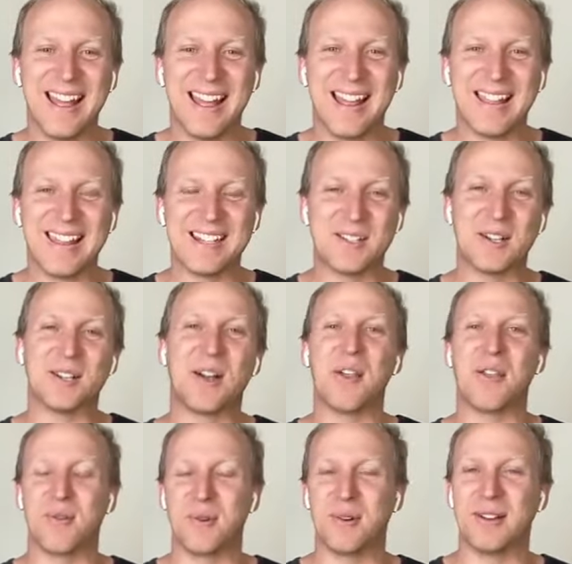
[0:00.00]
He's going to go
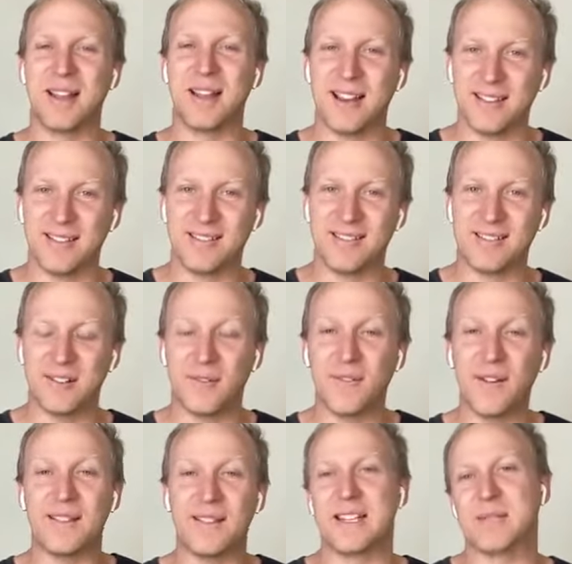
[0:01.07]
through and
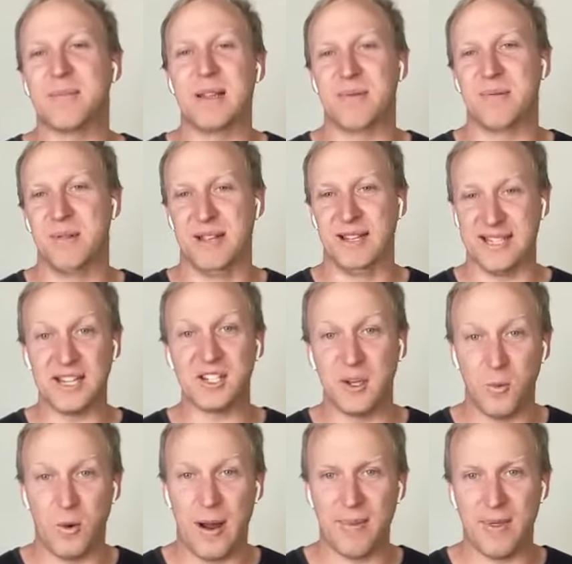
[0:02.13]
defeat these people and essentially
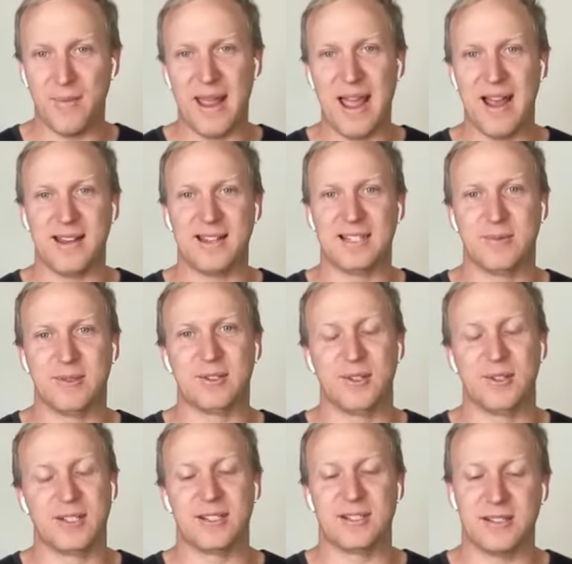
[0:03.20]
wipe them out, is what
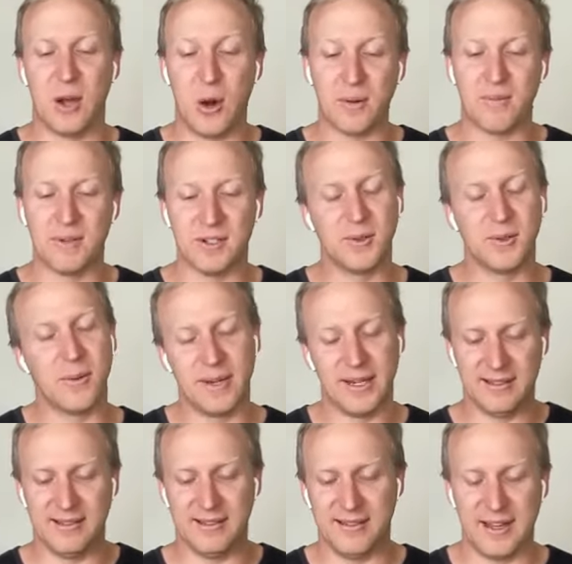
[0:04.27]
God's told him to do. I
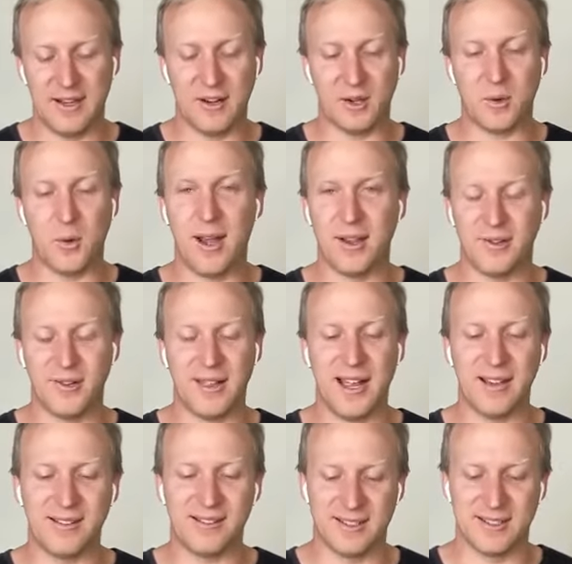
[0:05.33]
mean, they don't quite do
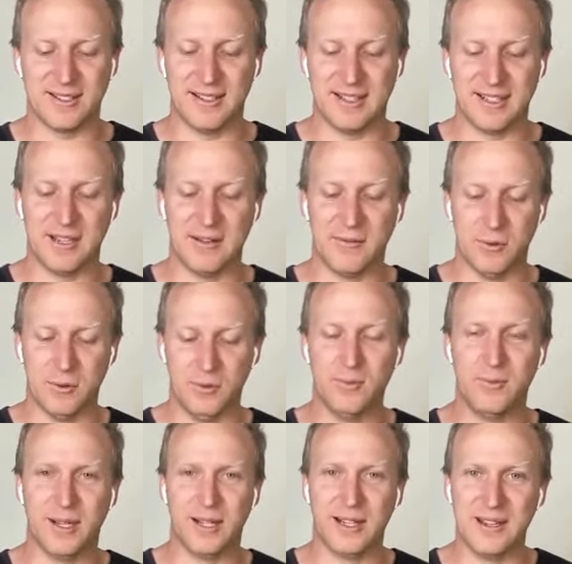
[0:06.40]
that because they're sinful,
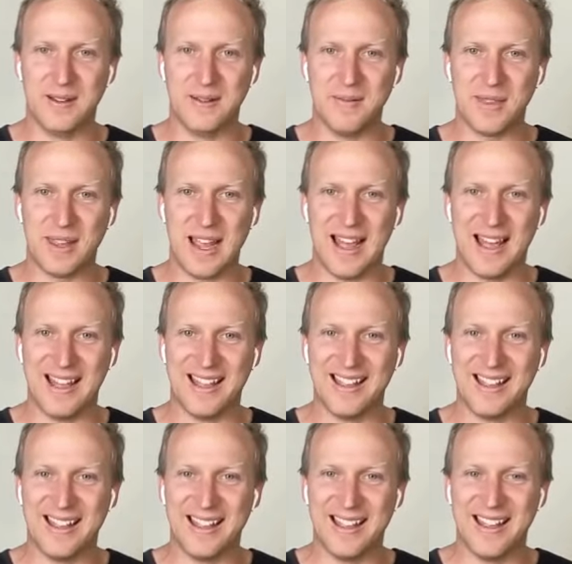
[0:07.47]
but
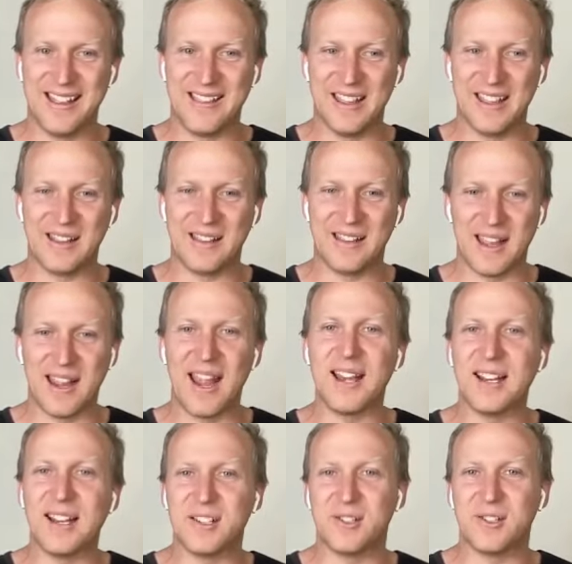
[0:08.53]
they head
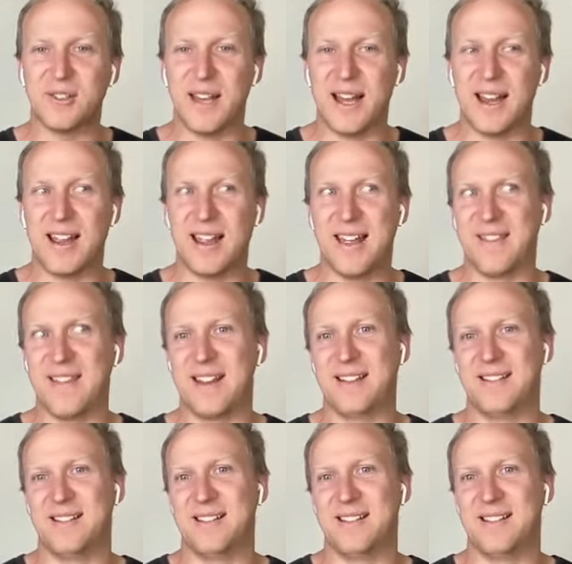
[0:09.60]
in to do that, and then